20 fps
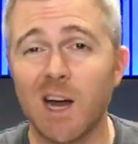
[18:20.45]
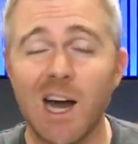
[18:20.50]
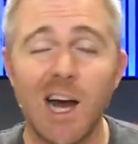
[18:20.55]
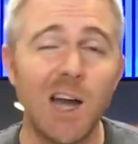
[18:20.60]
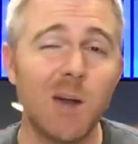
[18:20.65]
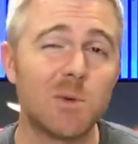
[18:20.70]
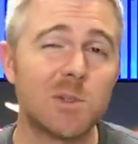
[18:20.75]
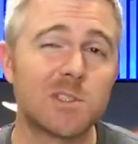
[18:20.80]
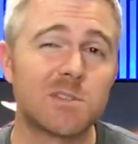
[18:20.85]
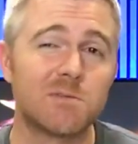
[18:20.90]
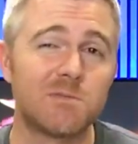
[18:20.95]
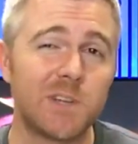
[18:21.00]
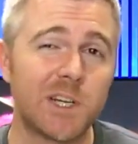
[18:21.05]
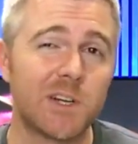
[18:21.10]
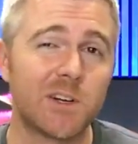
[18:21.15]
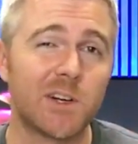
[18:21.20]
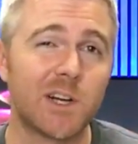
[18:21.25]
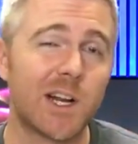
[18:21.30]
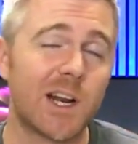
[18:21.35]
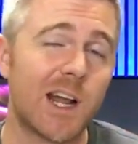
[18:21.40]
I was
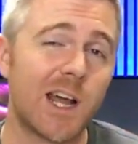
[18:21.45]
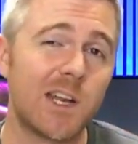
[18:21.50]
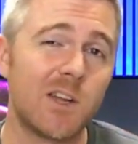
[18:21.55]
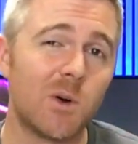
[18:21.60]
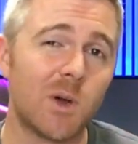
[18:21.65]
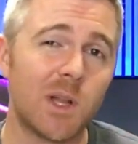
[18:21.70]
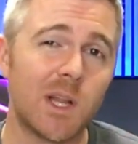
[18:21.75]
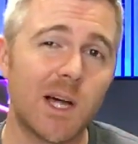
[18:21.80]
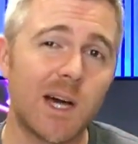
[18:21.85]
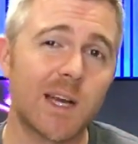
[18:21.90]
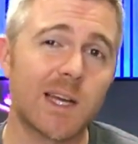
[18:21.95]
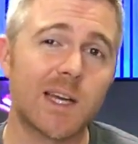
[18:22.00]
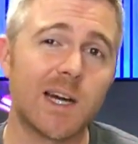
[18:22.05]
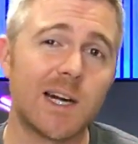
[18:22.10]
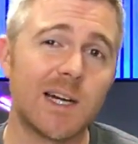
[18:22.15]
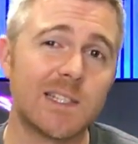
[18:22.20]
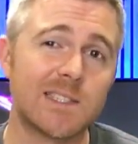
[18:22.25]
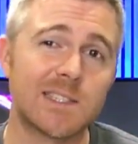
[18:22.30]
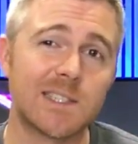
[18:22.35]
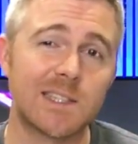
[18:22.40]
figuring, and I know a lot of
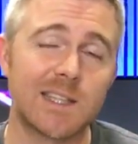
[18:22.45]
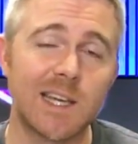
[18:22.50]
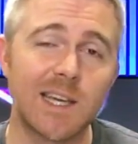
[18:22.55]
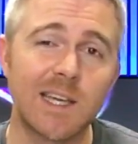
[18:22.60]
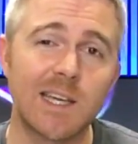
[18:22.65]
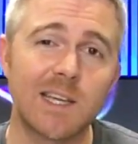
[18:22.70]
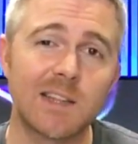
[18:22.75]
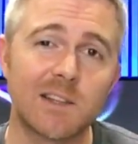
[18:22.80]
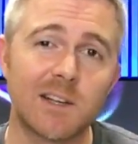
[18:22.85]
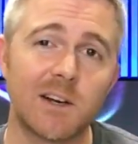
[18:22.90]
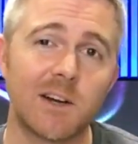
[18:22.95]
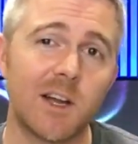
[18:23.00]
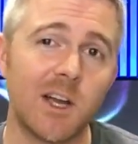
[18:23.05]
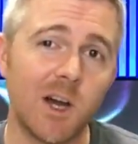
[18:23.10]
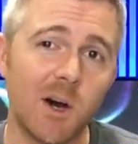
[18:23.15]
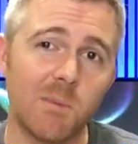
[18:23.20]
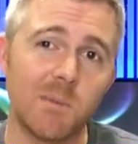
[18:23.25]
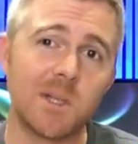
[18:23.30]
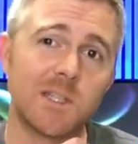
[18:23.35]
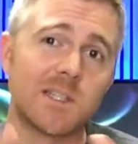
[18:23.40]
guys, that they get their
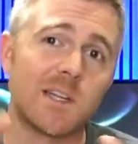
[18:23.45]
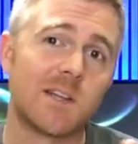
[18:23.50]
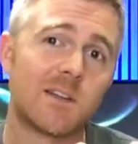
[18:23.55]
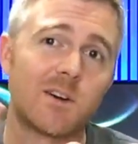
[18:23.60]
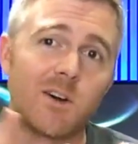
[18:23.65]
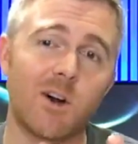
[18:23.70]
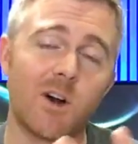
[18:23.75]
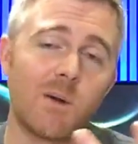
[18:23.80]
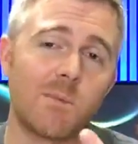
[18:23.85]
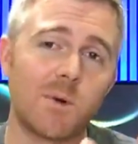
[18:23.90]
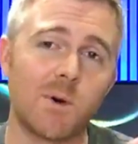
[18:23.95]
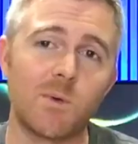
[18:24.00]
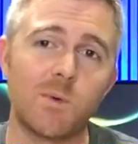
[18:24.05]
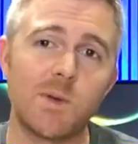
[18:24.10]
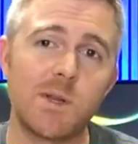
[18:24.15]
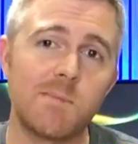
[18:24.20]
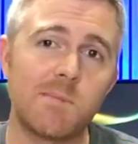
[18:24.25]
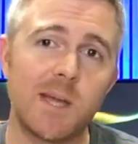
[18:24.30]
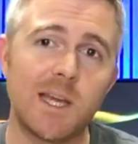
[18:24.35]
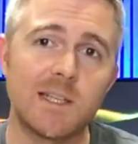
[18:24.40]
helmet and their armor
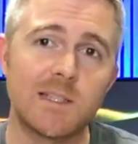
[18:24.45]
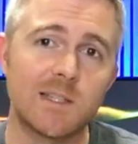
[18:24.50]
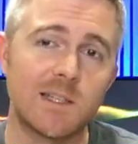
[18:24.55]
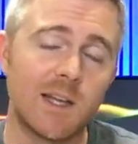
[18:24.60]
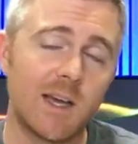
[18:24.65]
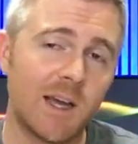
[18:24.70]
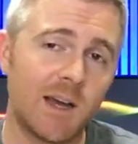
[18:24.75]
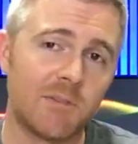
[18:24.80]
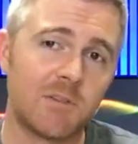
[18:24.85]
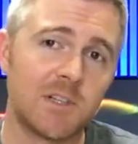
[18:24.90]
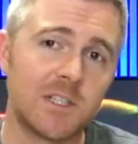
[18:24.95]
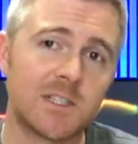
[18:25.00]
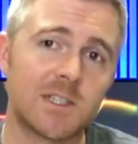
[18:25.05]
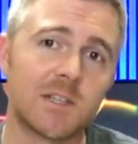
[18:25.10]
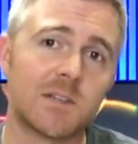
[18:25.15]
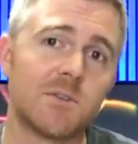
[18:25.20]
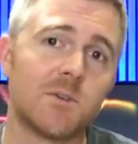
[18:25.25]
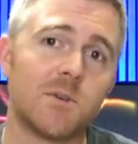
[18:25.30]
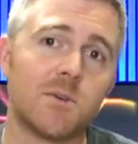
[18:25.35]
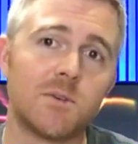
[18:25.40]
repainted every
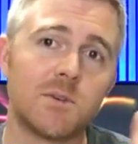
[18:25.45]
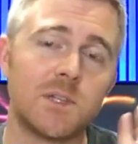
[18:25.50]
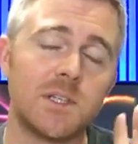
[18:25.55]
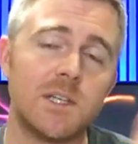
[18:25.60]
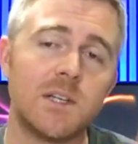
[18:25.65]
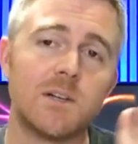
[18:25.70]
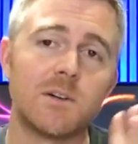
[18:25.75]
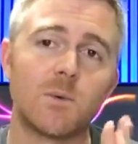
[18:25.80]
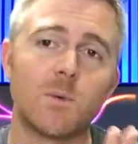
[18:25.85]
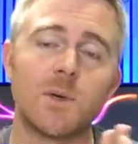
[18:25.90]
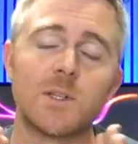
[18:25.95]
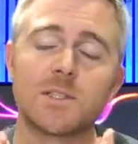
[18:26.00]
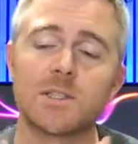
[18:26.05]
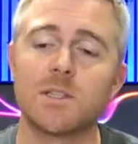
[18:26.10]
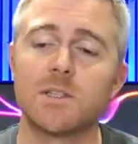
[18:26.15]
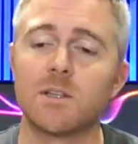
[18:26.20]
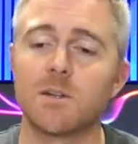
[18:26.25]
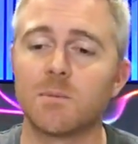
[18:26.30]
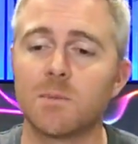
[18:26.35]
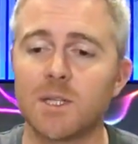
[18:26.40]
single year, once a
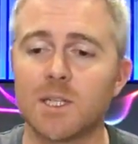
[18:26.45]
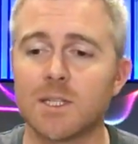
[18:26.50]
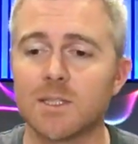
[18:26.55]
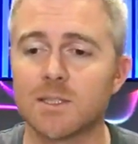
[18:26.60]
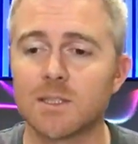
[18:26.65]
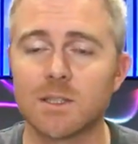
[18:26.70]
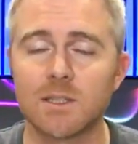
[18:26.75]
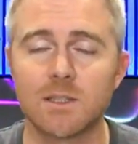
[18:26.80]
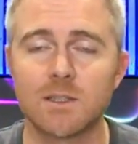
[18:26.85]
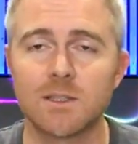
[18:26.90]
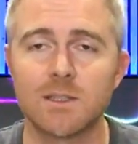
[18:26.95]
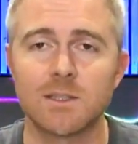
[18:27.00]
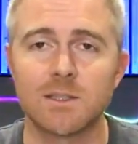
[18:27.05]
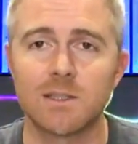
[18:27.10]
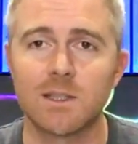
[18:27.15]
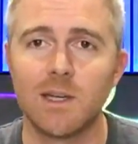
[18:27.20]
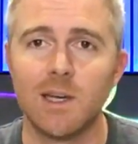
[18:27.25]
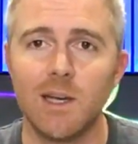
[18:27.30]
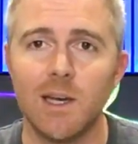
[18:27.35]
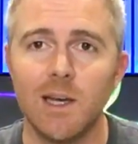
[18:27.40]
year, because it just
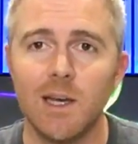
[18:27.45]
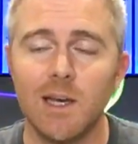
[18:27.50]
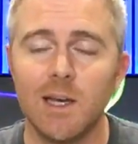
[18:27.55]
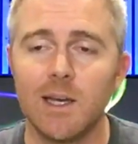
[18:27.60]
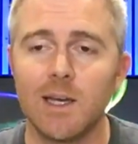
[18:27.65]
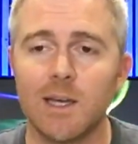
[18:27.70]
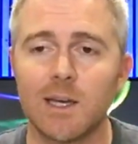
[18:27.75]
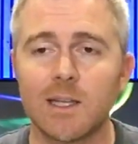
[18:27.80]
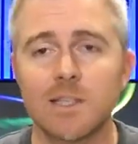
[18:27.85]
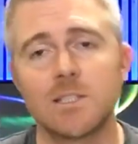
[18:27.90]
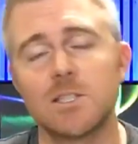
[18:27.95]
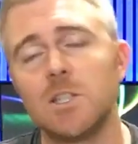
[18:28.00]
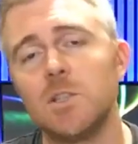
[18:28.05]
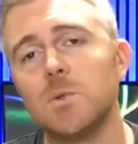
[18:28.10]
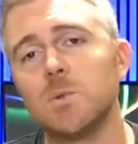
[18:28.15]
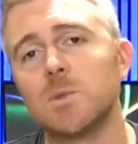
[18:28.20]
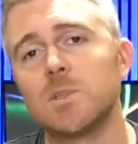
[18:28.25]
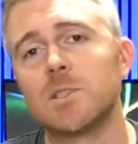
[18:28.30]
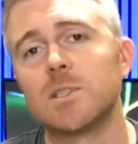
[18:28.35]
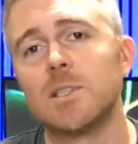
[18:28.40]
it gets
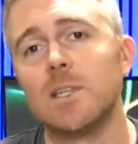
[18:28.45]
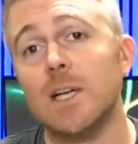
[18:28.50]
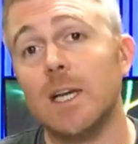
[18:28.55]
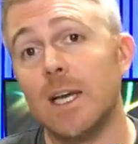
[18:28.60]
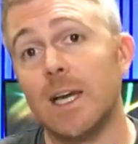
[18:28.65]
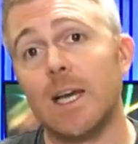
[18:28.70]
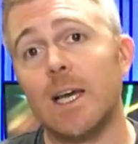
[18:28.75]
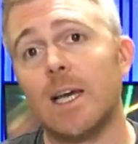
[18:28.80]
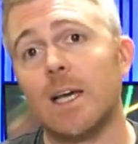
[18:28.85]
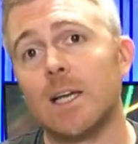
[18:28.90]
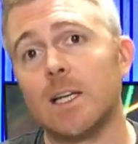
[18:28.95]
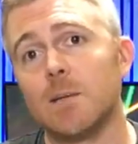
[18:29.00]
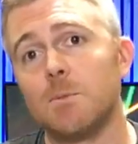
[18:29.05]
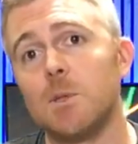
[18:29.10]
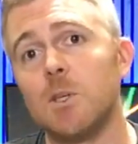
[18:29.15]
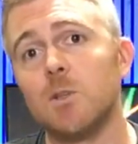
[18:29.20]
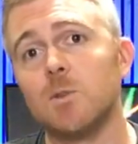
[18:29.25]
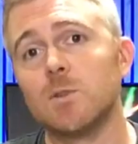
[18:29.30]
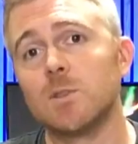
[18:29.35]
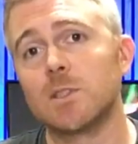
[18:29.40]
used and
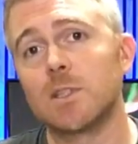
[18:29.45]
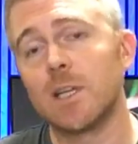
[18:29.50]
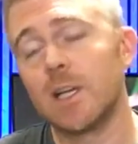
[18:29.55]
abused.